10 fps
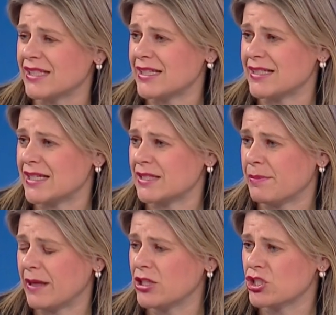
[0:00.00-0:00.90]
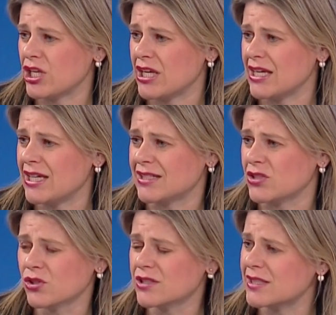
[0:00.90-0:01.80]
this expenditure here, it's
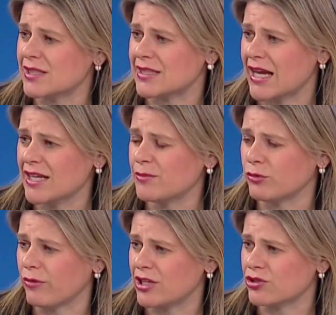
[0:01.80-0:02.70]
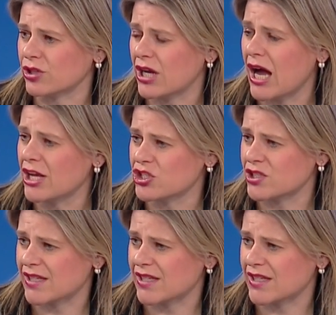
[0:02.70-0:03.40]
not sustainable, Rita. It can't just